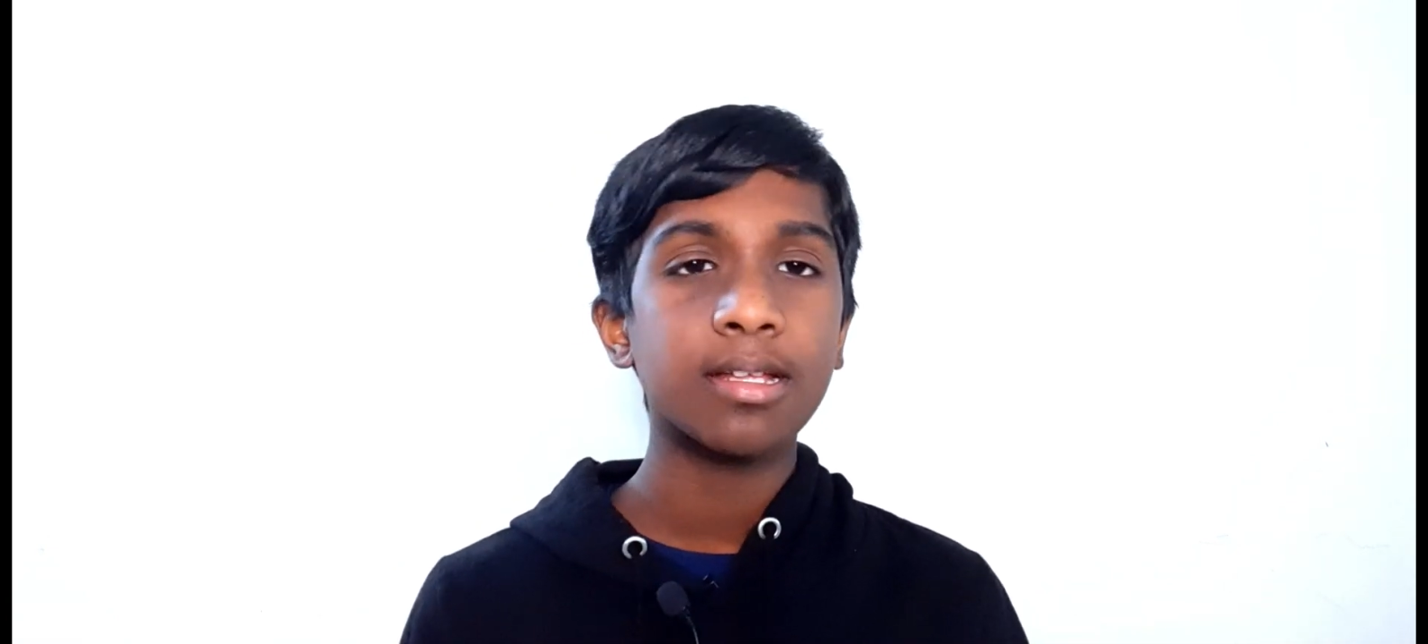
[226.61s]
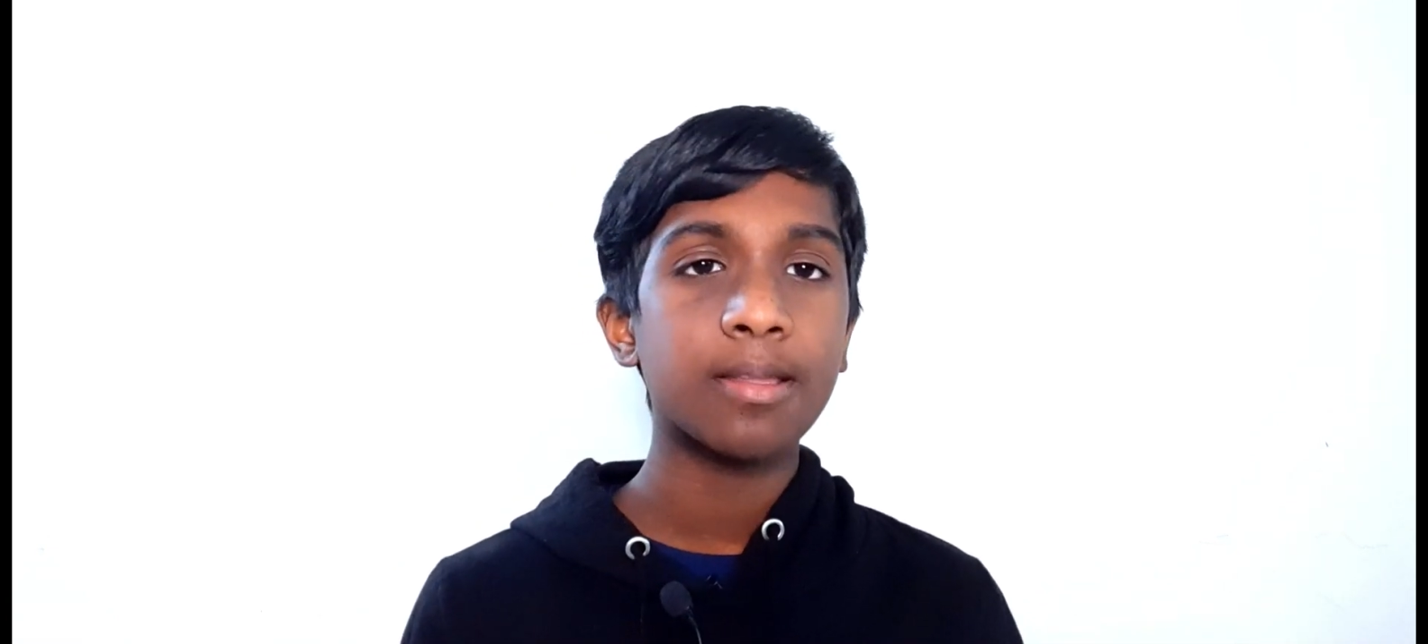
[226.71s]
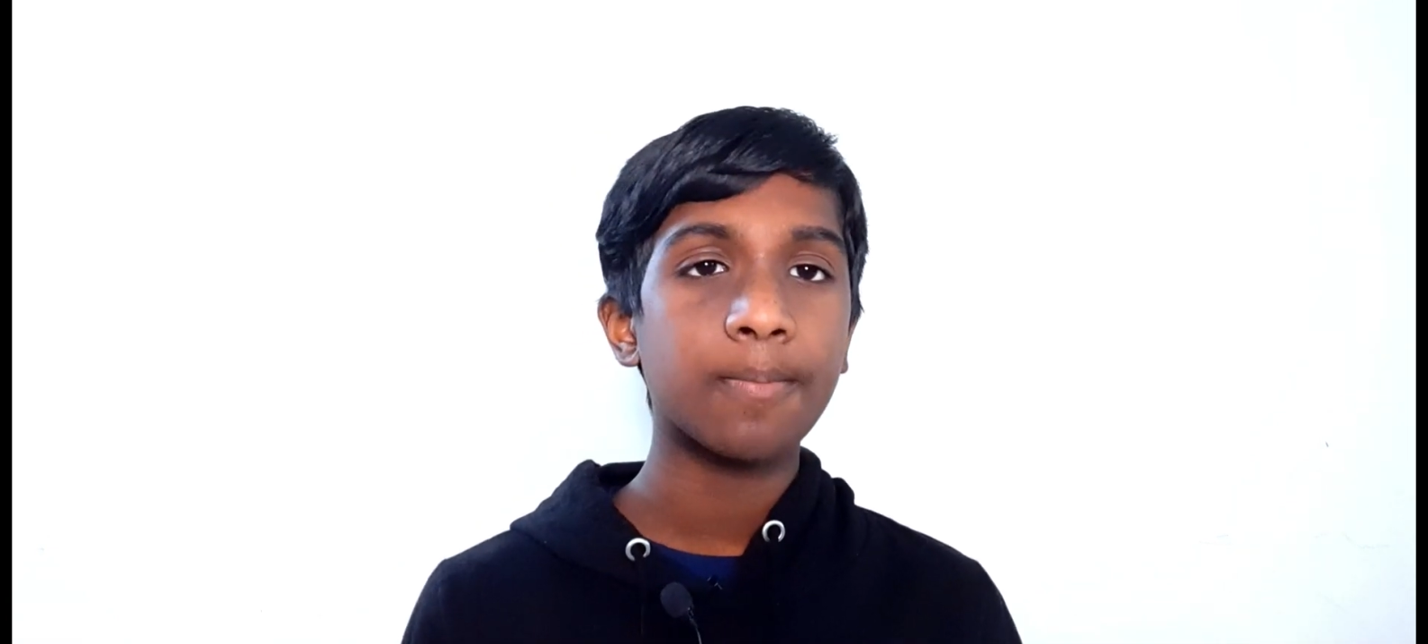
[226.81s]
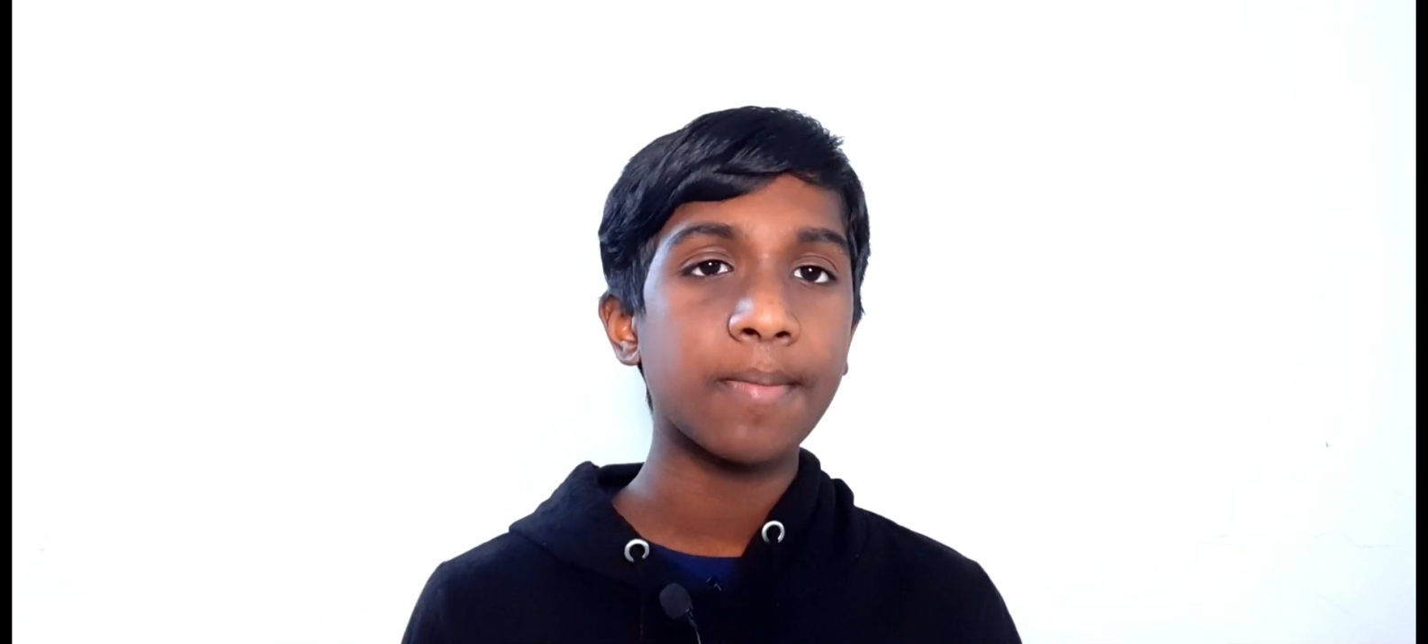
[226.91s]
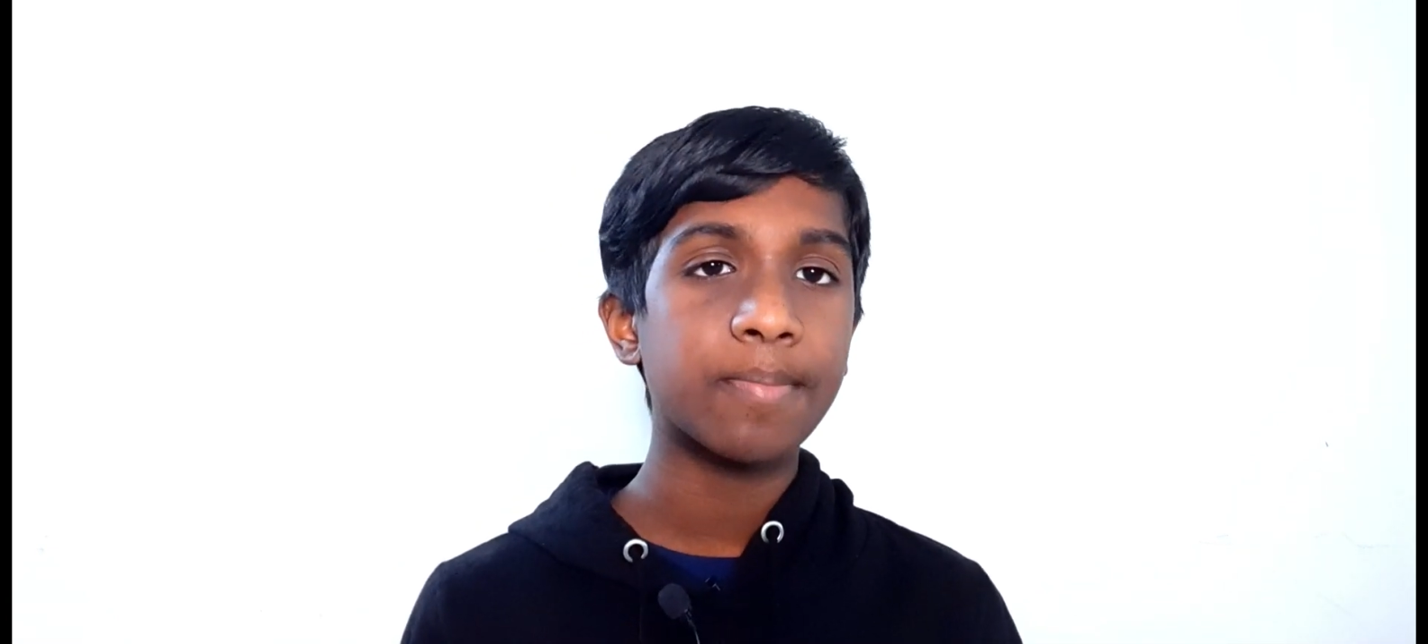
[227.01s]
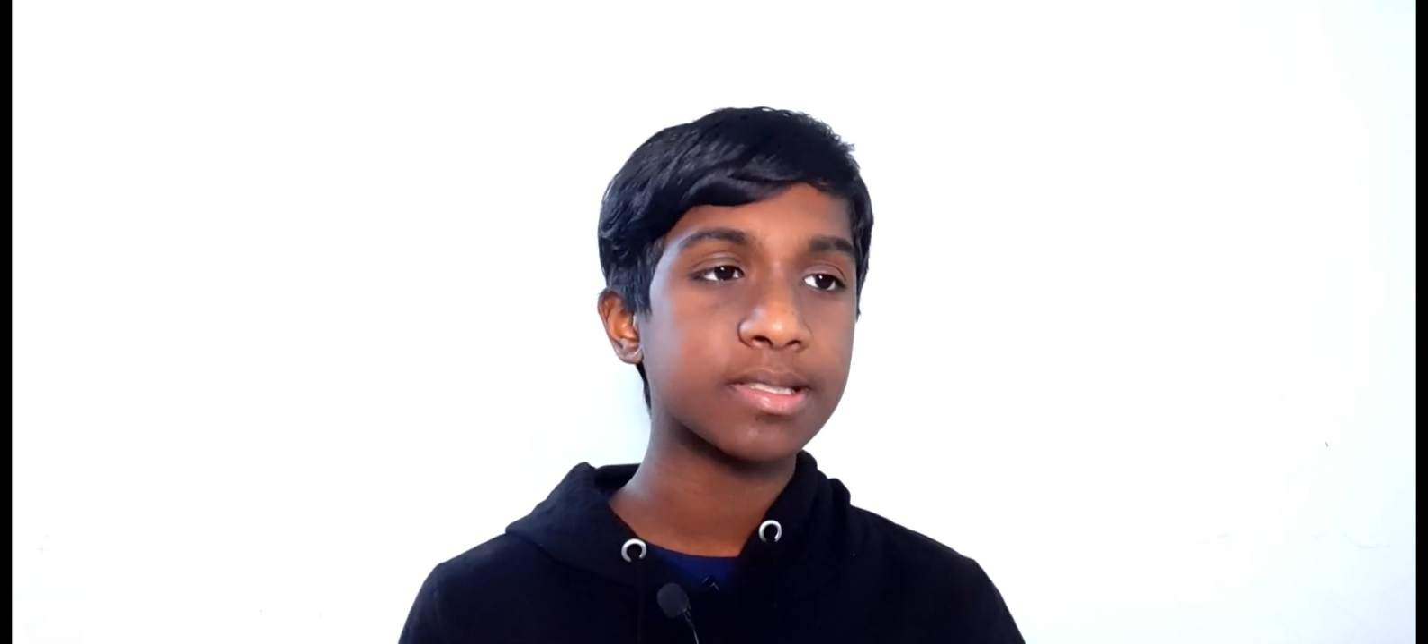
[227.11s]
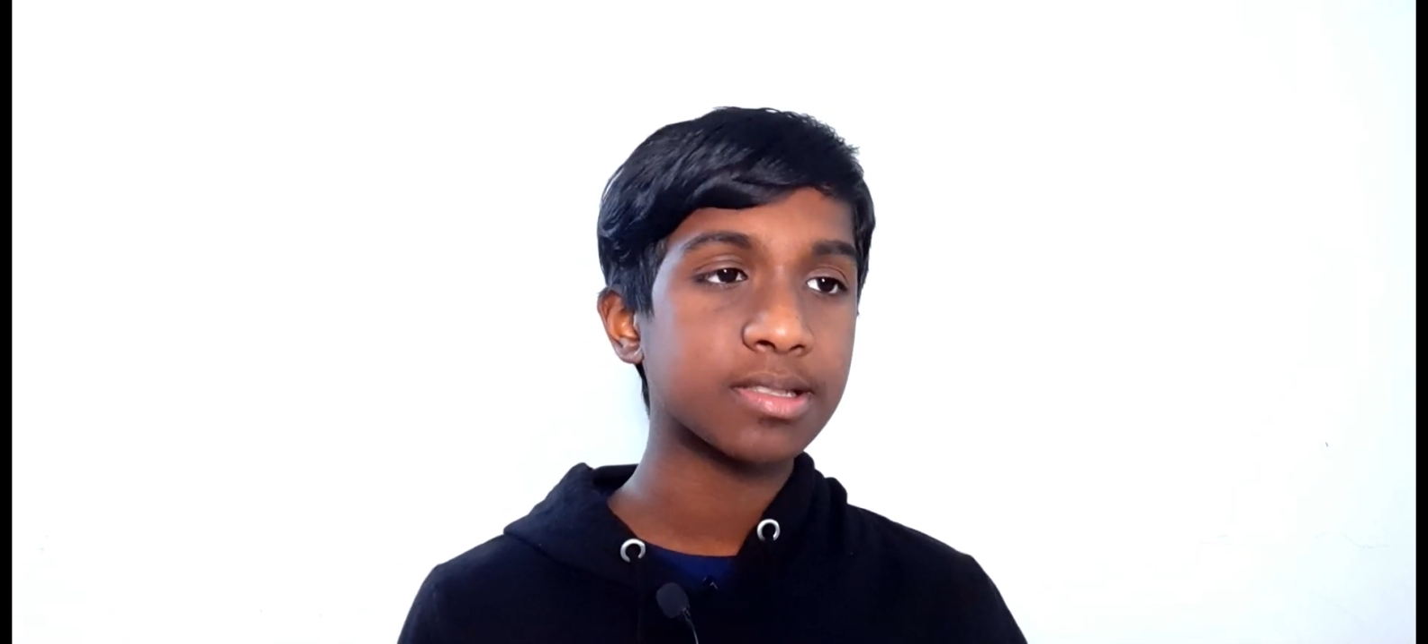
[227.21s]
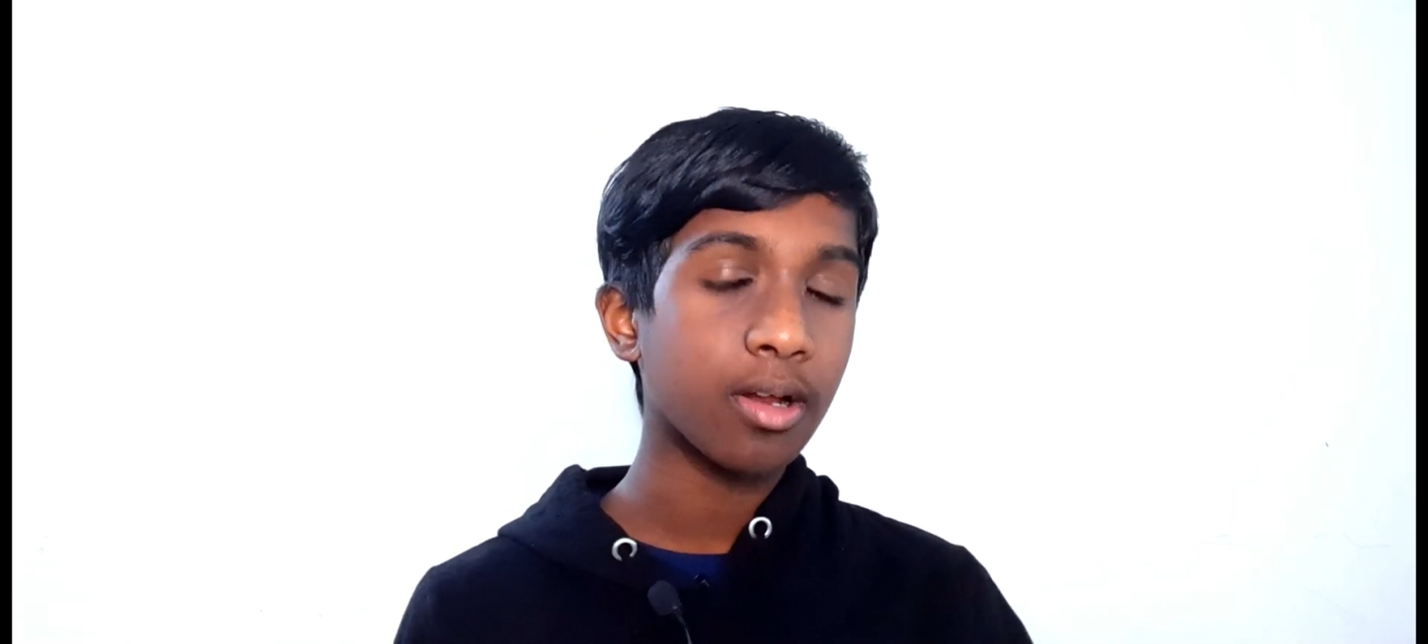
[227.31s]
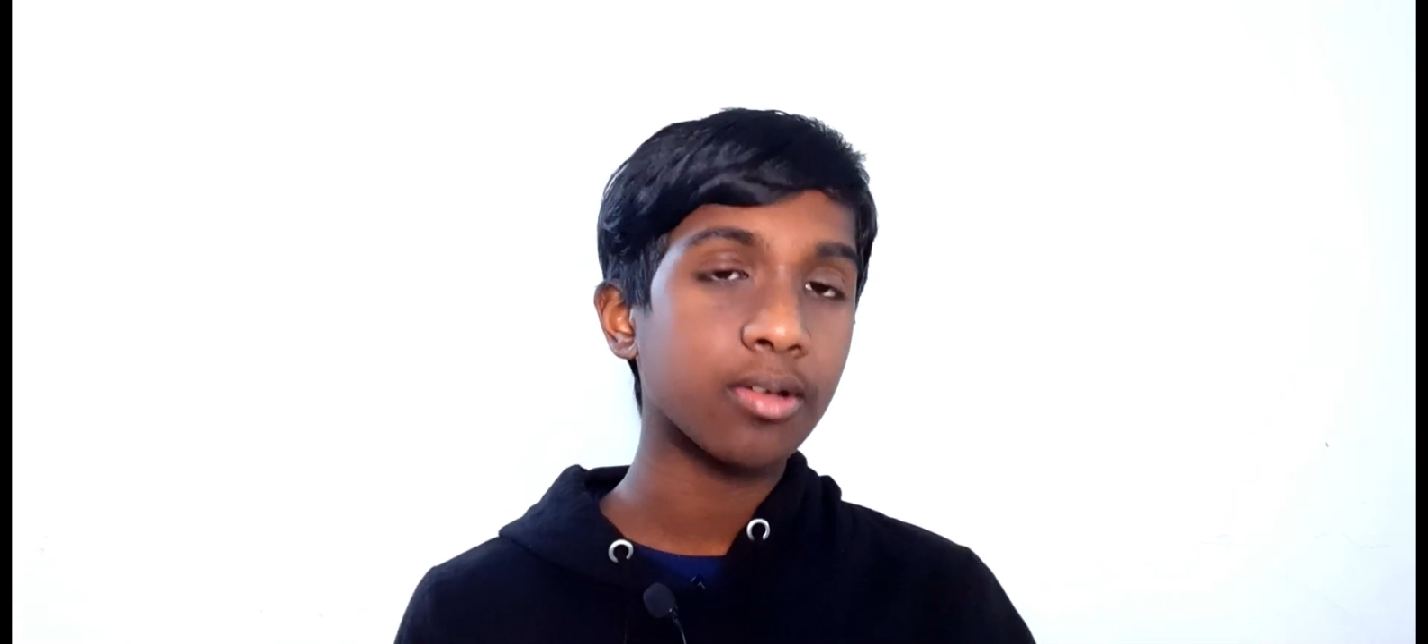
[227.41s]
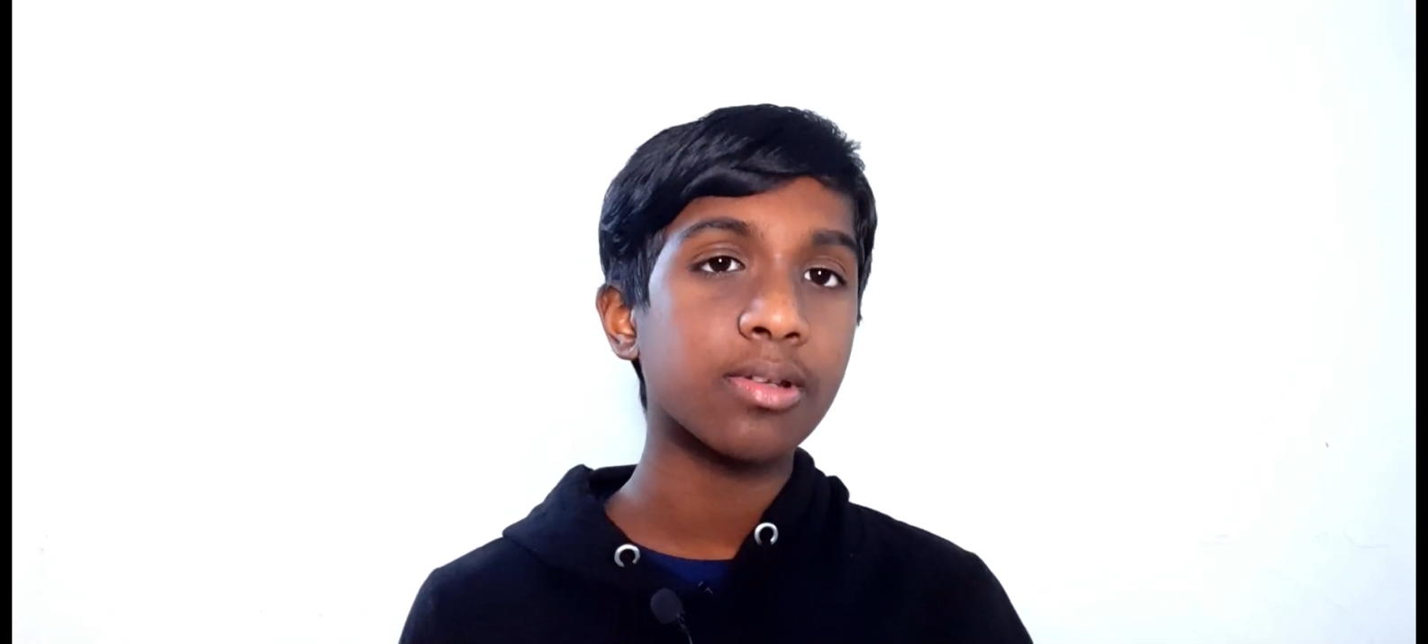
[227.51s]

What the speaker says: the people start